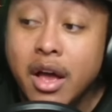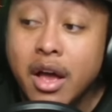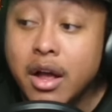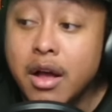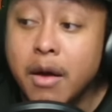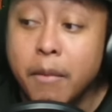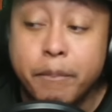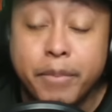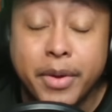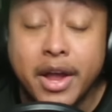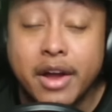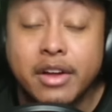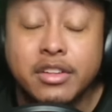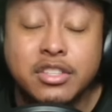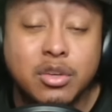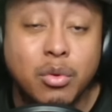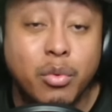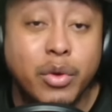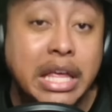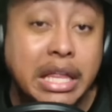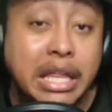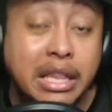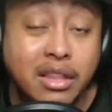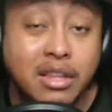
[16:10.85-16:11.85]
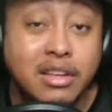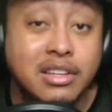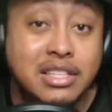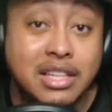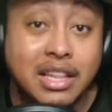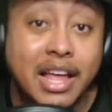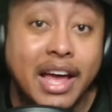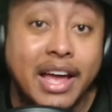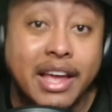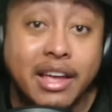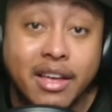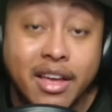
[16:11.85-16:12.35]
compared to what he looked
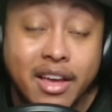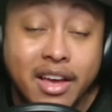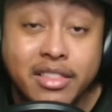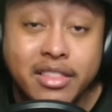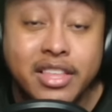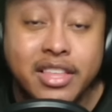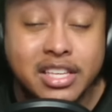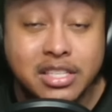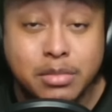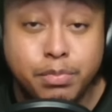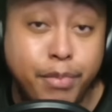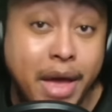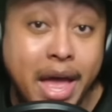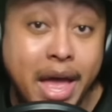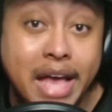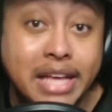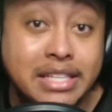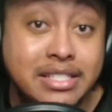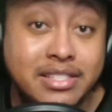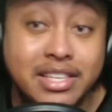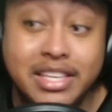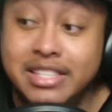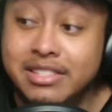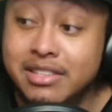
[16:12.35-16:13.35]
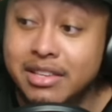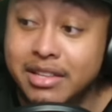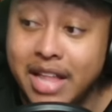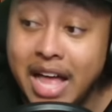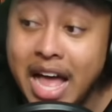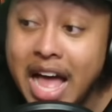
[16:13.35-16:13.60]
like this past season.